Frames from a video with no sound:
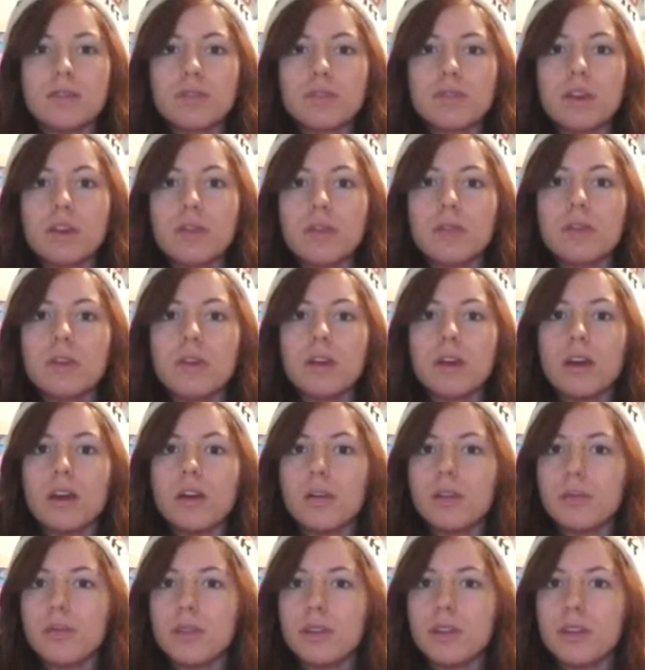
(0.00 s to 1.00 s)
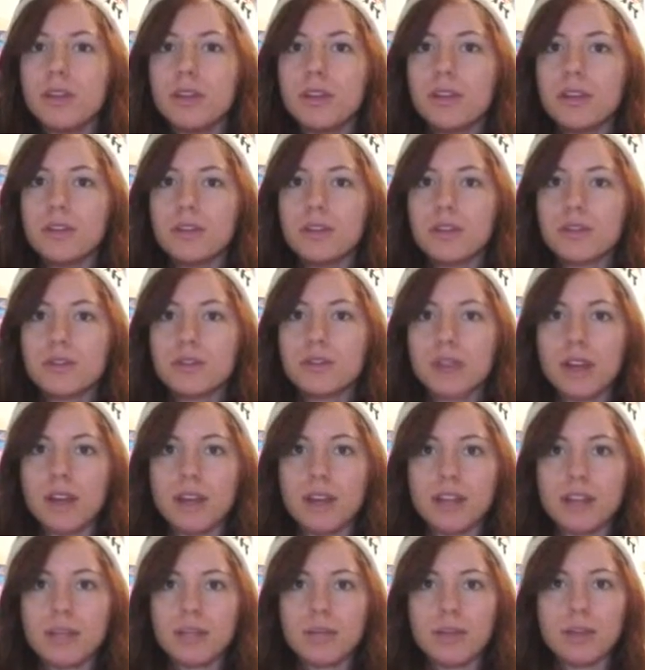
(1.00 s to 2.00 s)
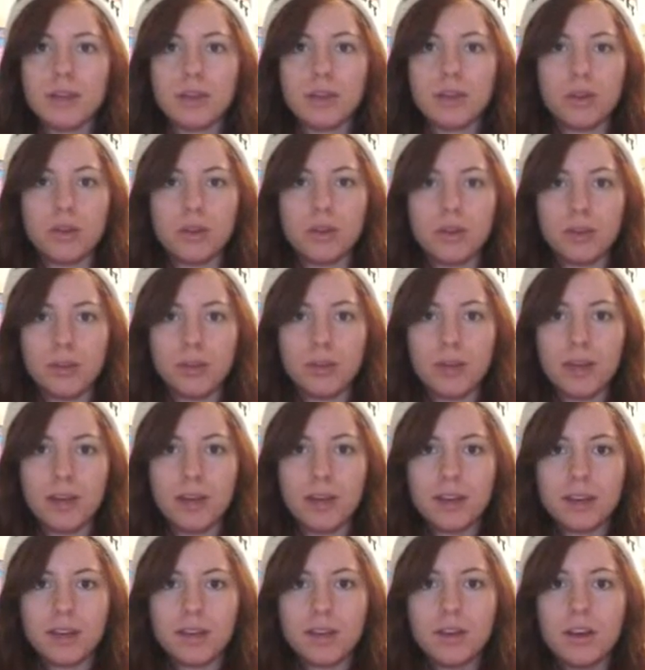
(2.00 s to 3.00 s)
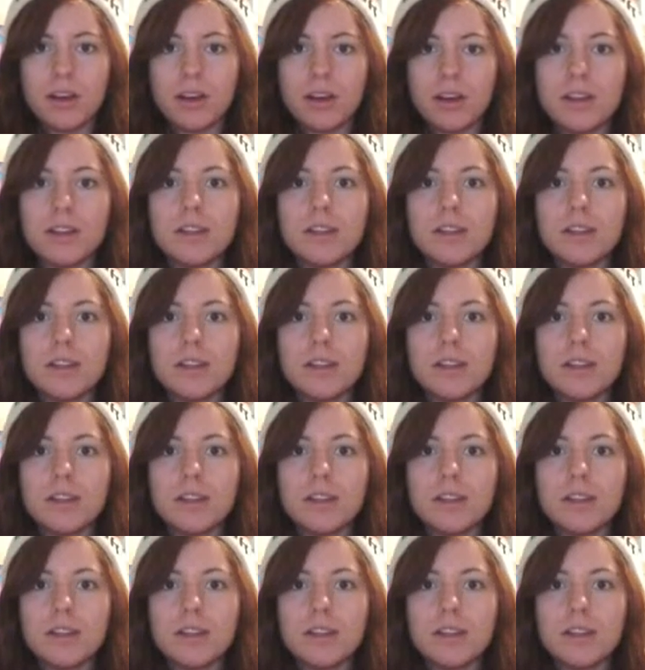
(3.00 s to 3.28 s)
from Tom Riddle's grasp when hope had gone